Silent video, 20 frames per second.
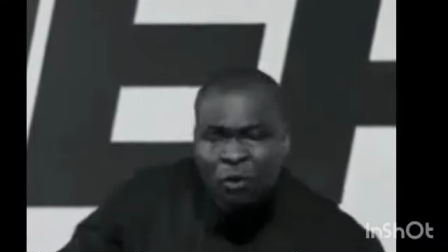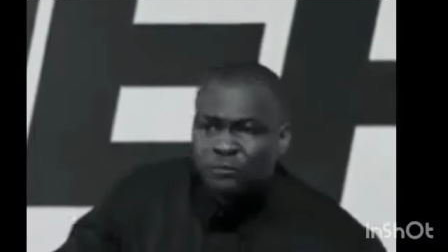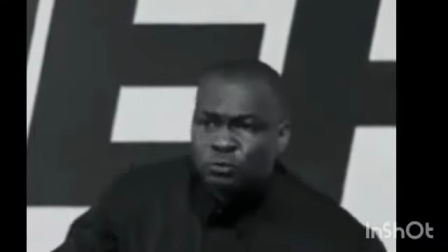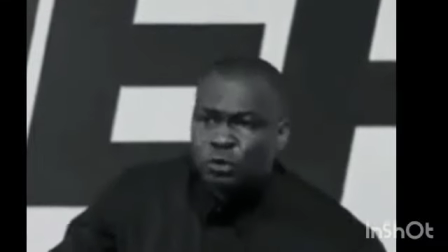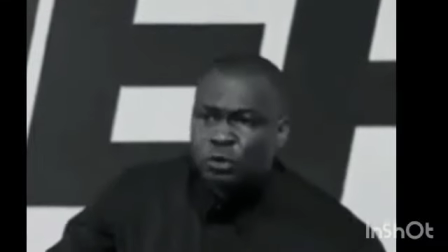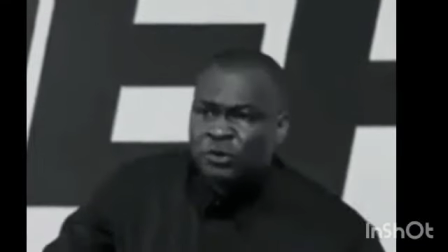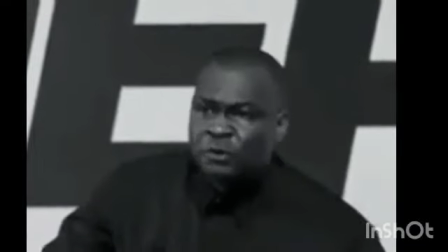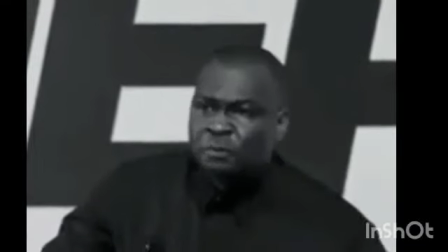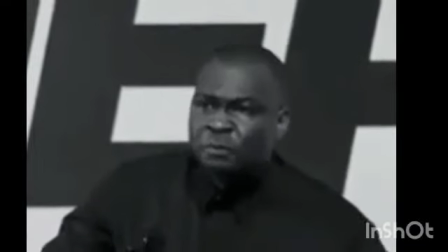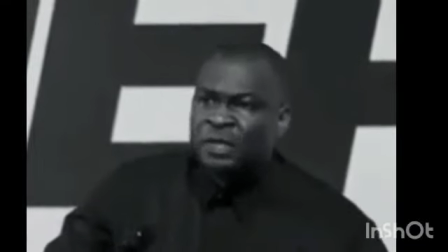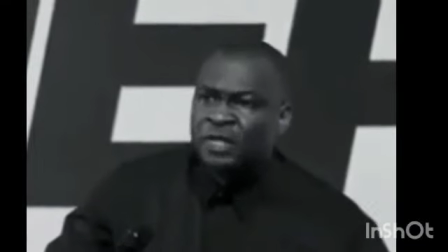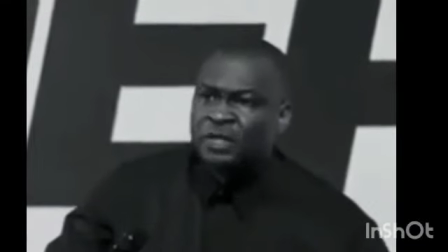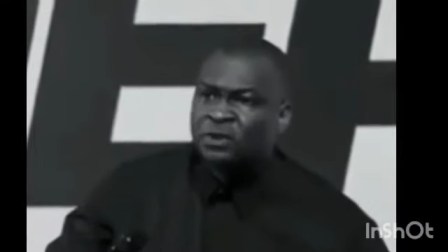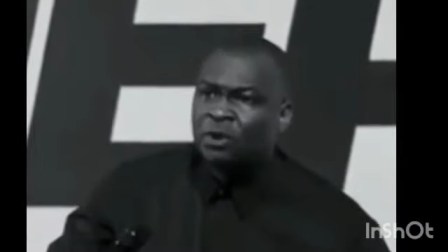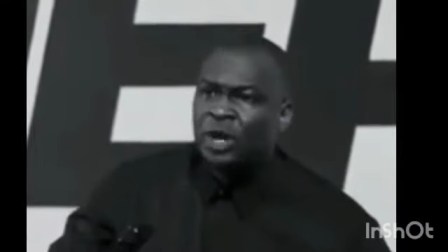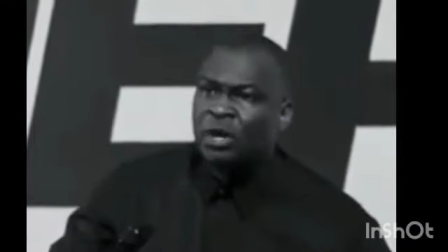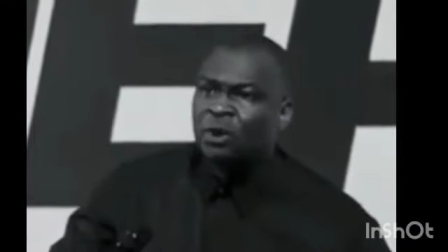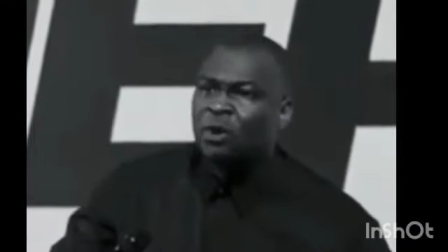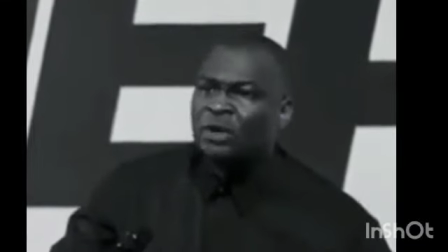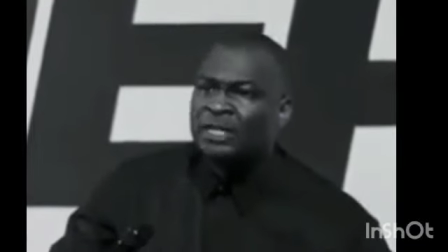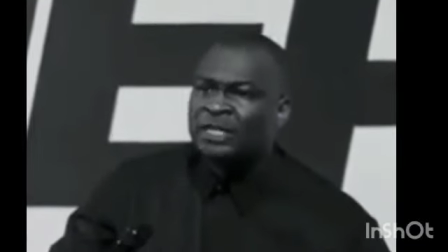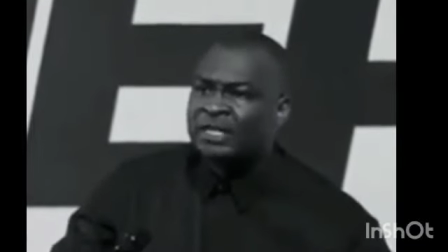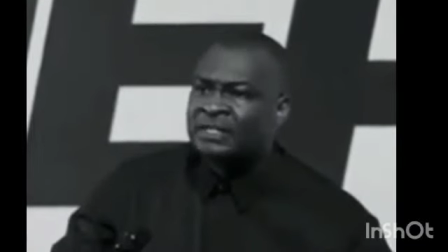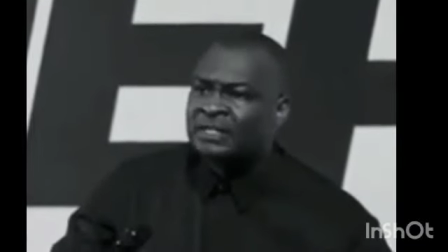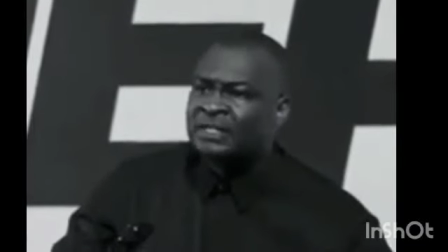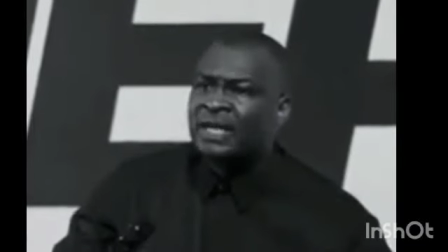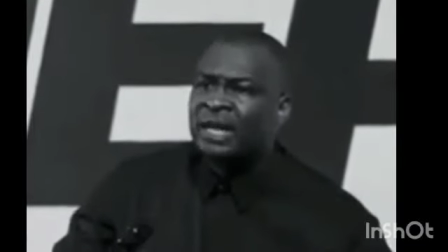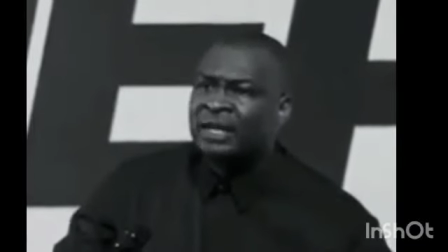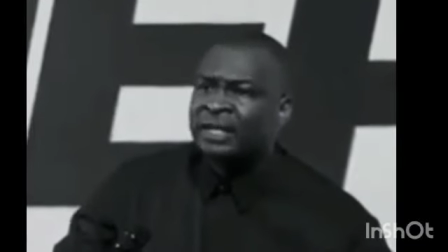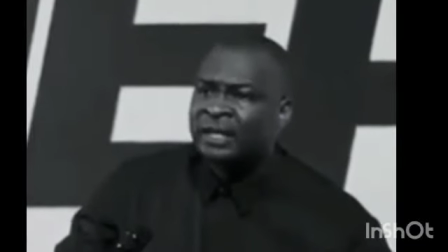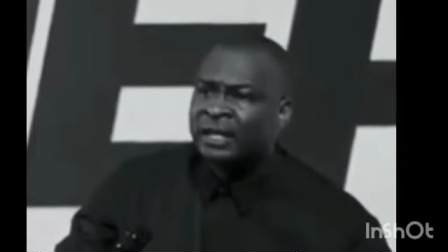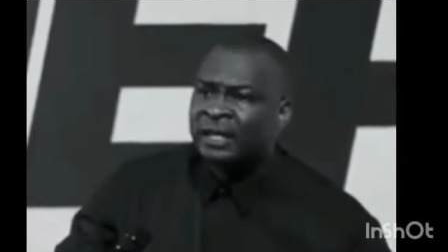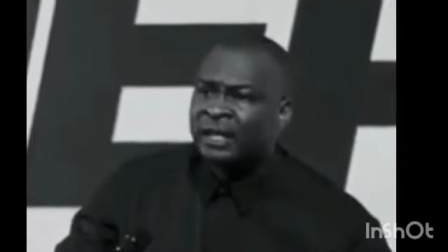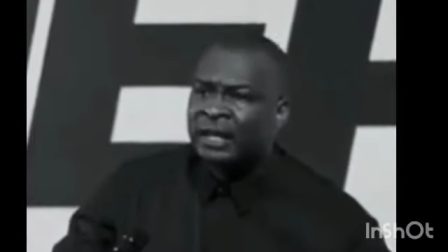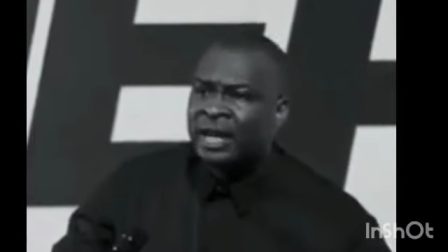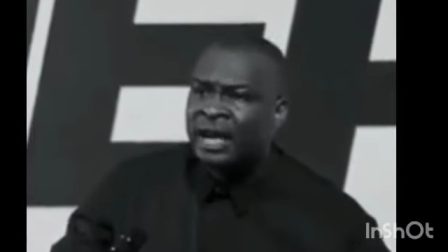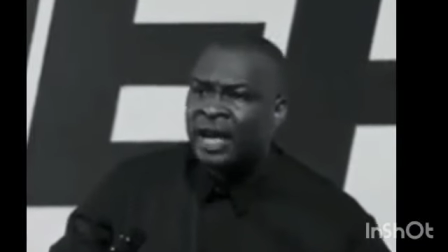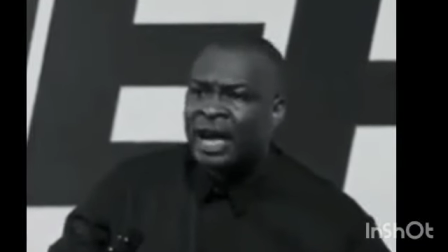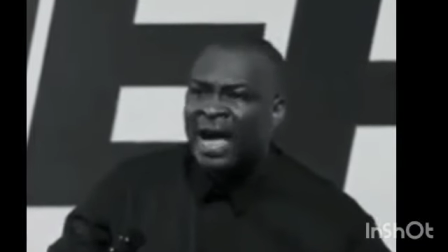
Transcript: of your spiritual understanding